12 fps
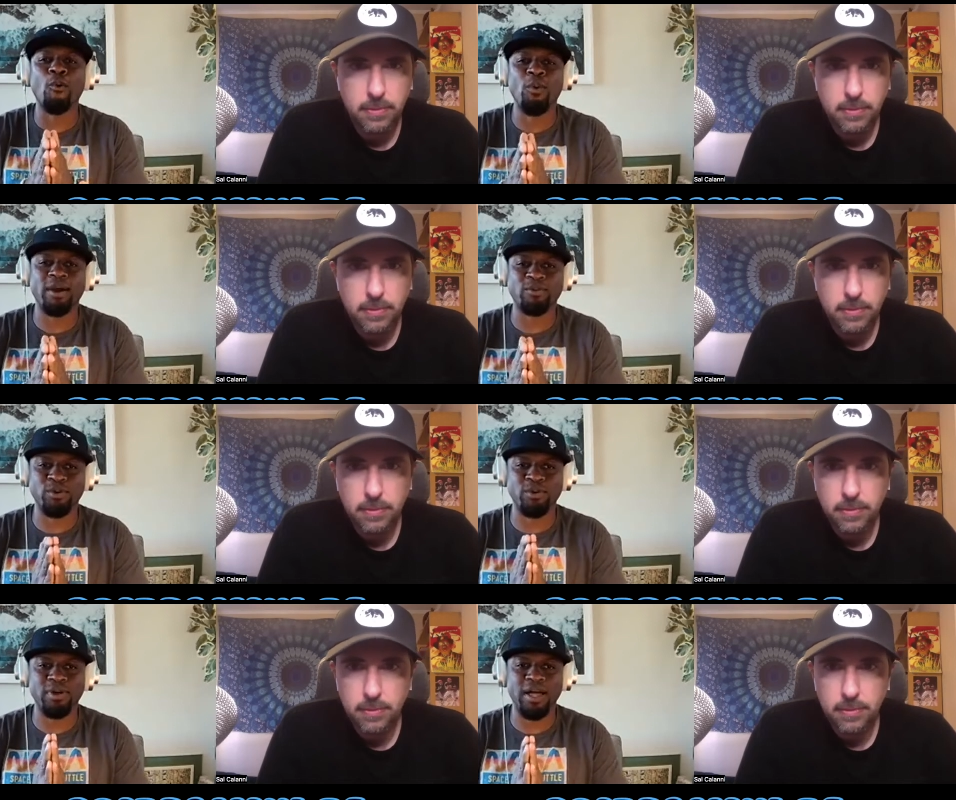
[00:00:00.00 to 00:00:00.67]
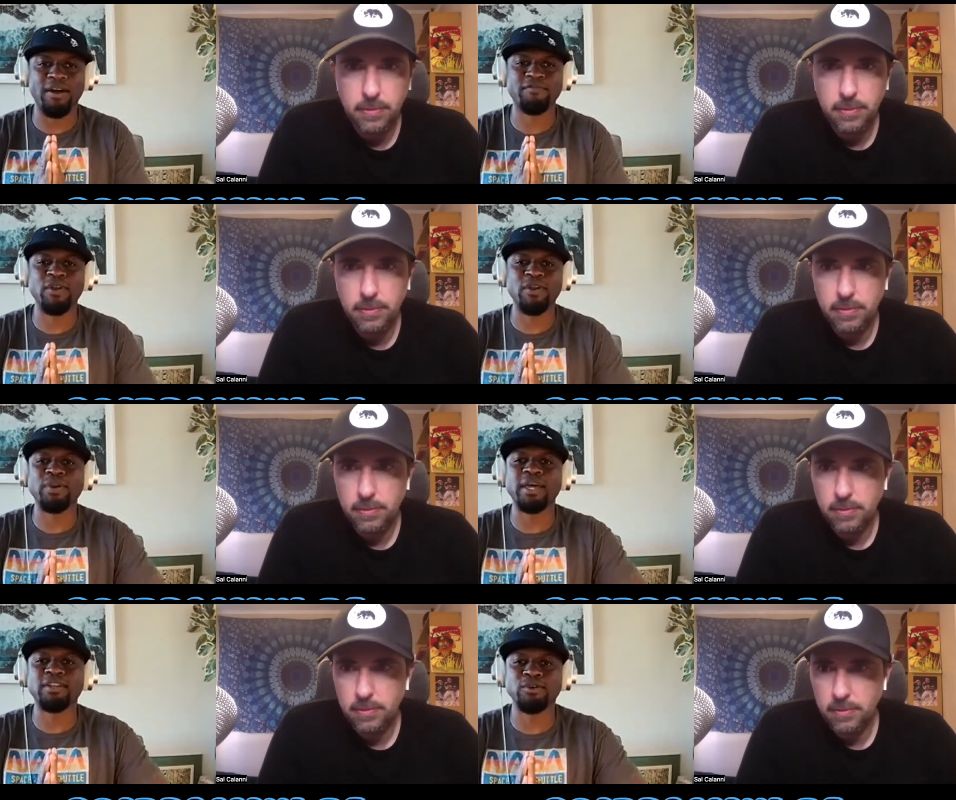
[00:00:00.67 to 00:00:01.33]
Speaker 1: wide world. I've
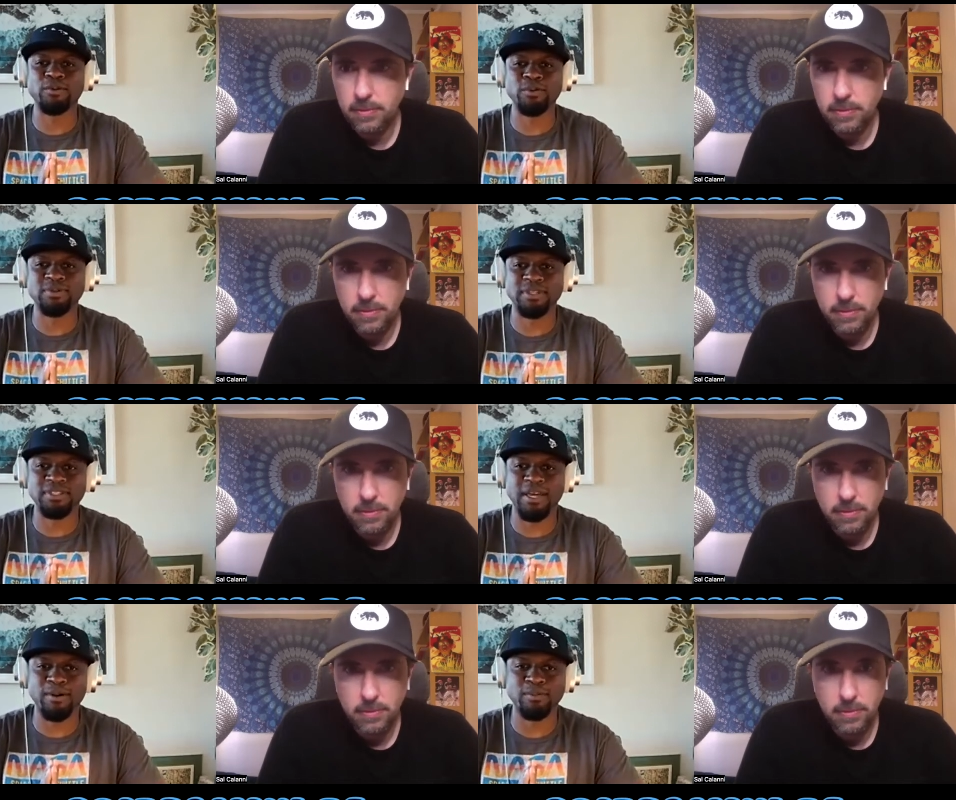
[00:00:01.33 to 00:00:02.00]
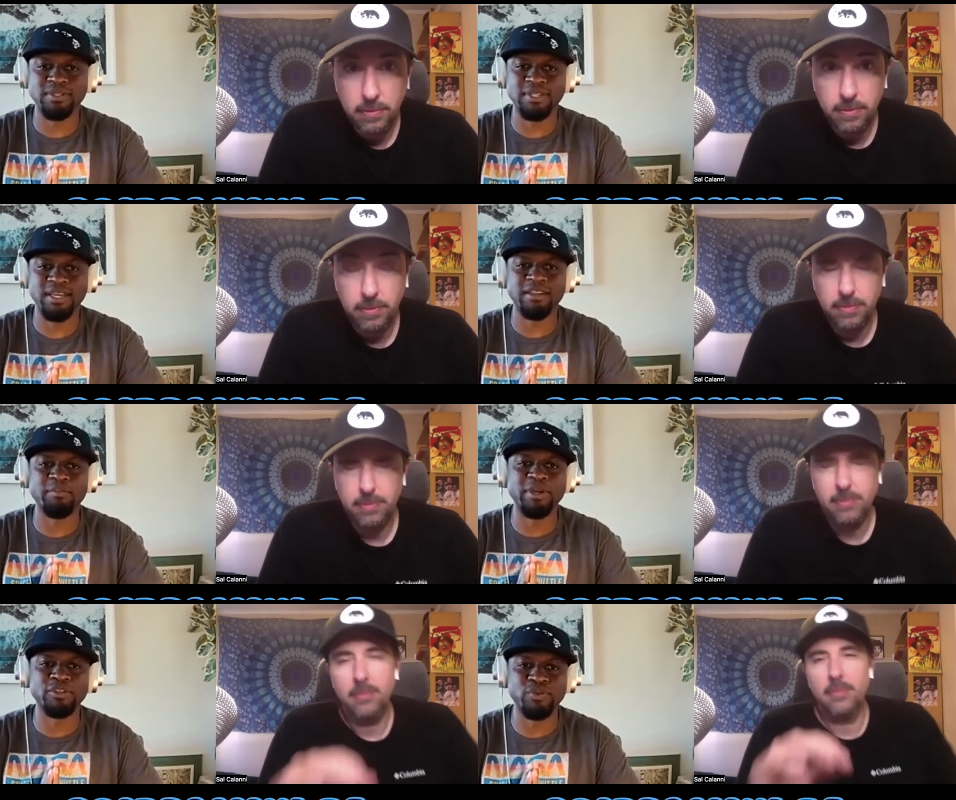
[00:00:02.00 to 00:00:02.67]
known that dude since I was in
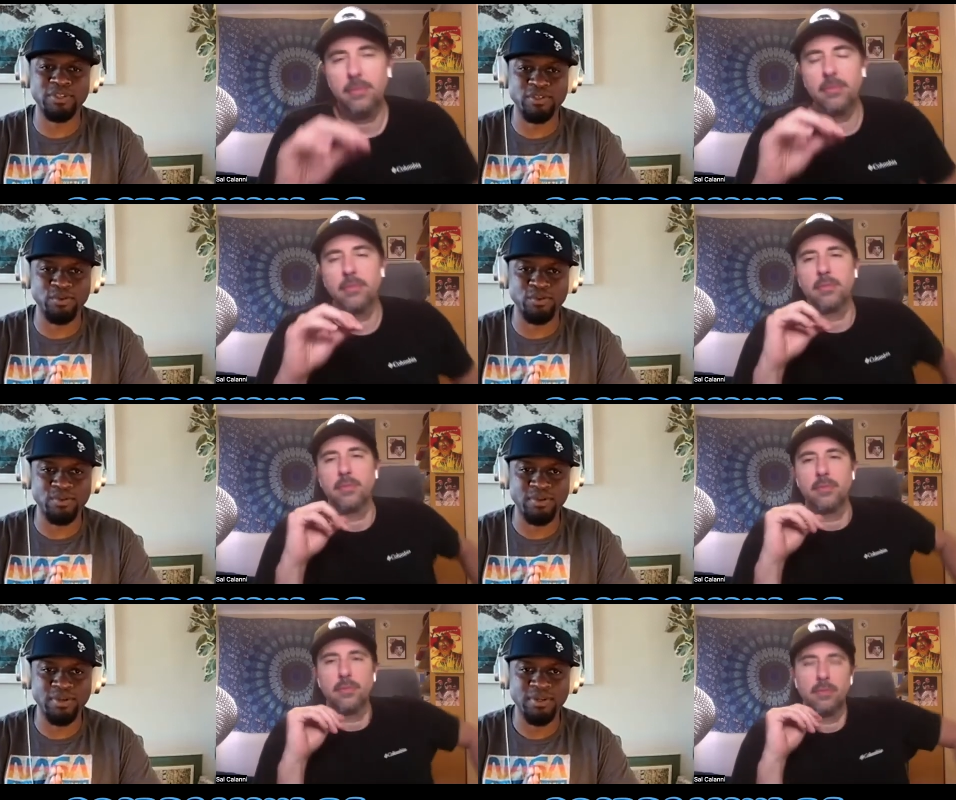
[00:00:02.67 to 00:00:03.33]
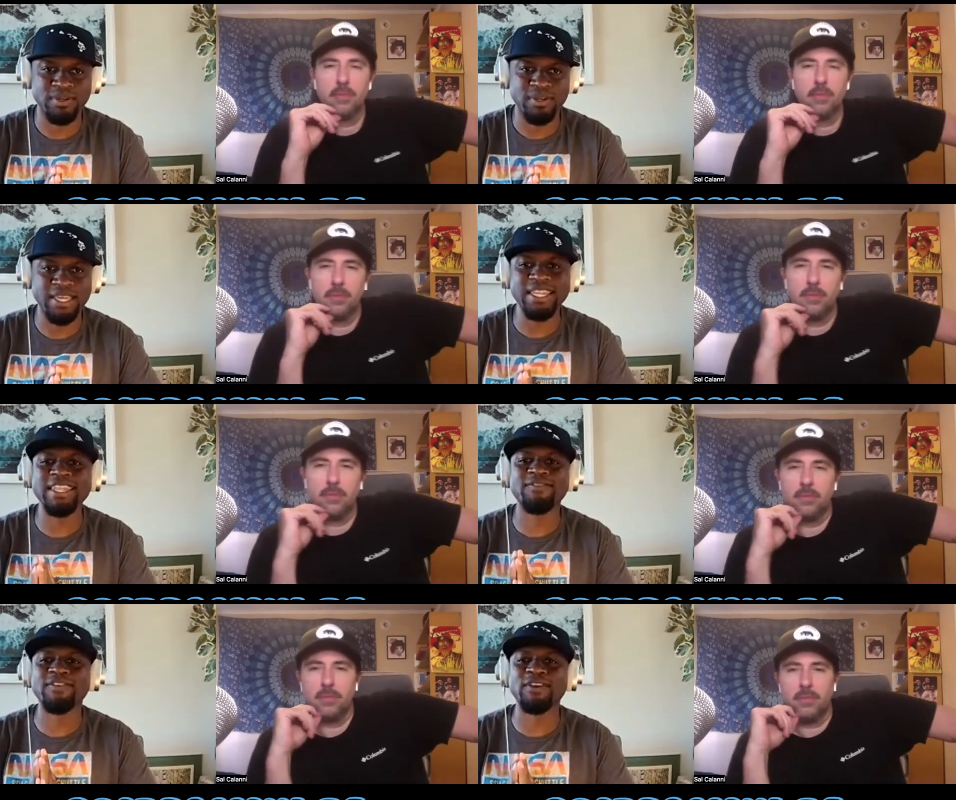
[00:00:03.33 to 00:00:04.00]
elementary school. He
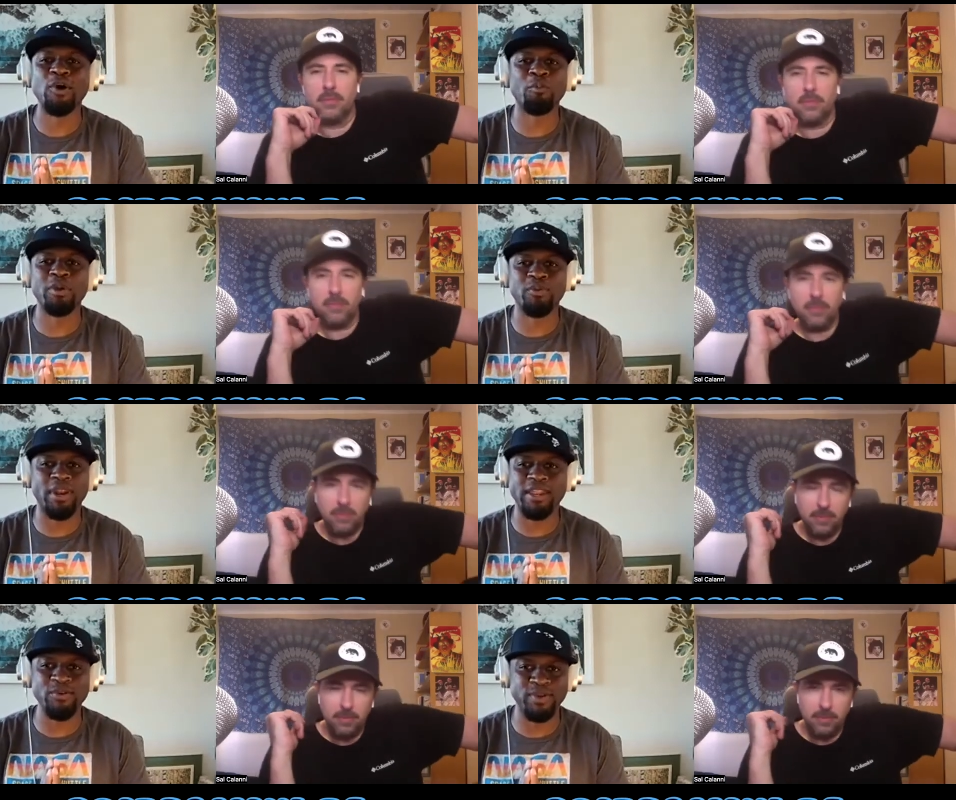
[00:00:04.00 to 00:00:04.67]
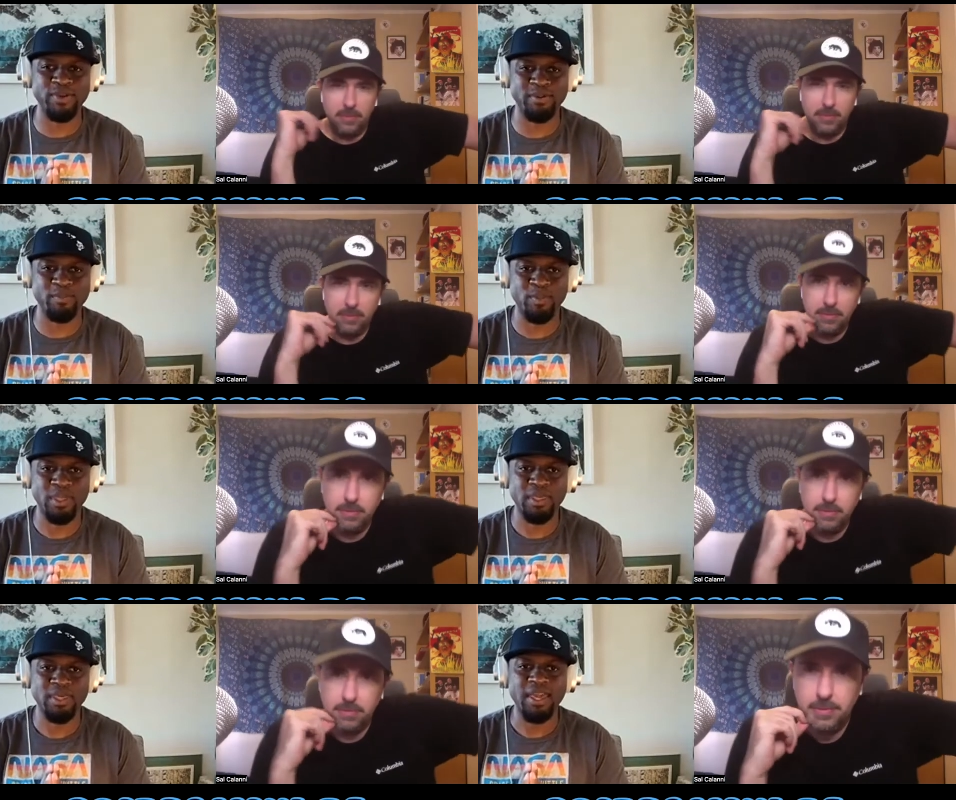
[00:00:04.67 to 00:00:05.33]
didn't even know me when I knew him.
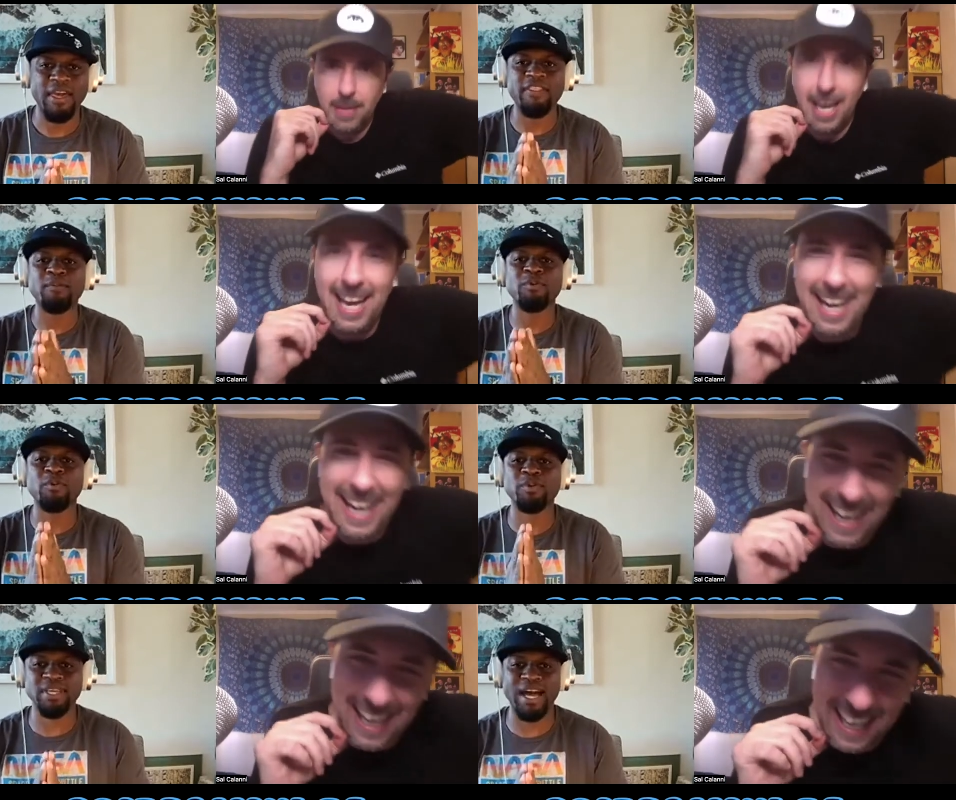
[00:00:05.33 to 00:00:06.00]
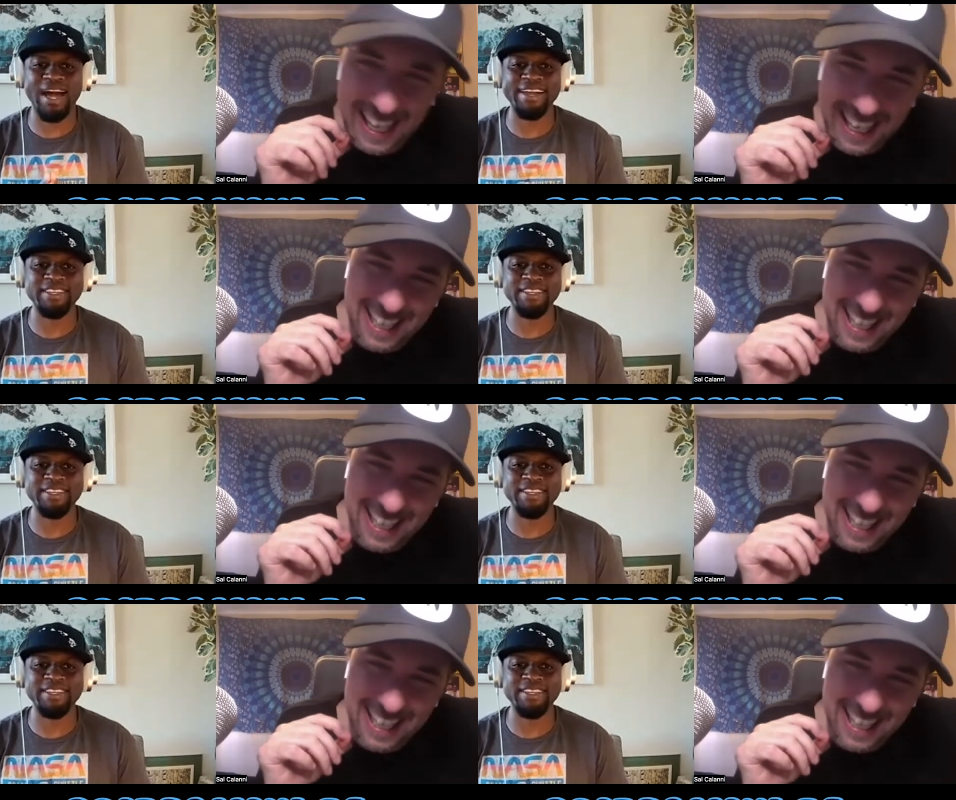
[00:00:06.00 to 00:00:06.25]
And then we went to high